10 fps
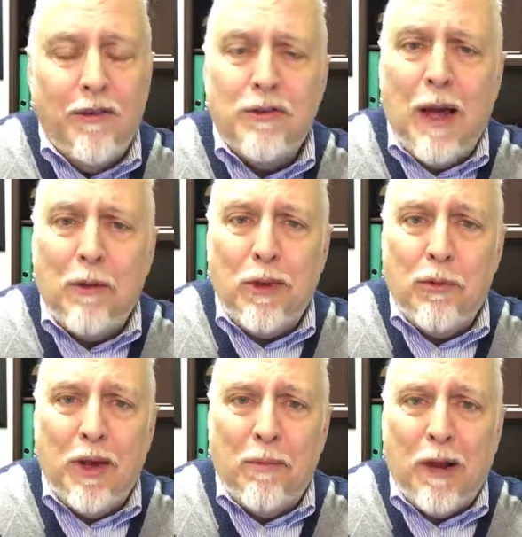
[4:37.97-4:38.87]
So how do we
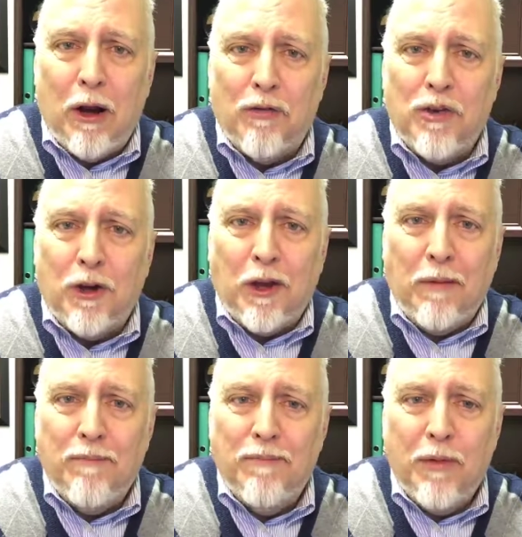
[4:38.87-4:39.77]
create a power of
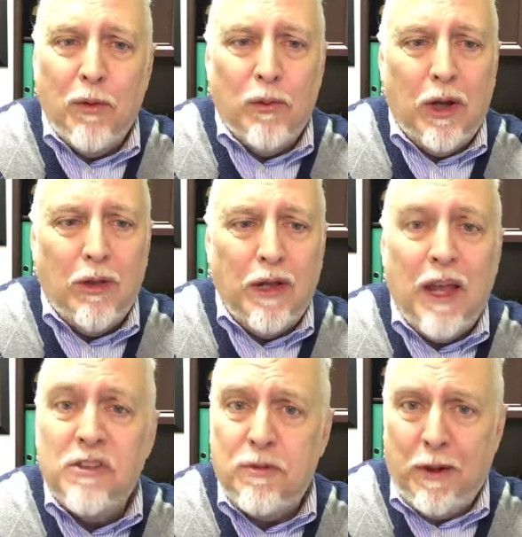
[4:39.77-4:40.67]
attorney? Well, it
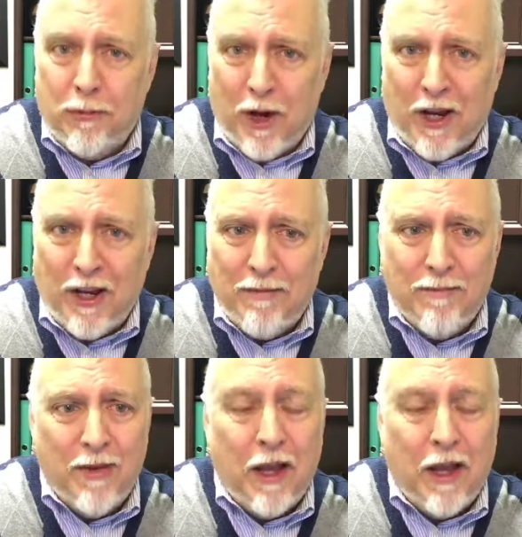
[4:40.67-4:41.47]
has to be in writing,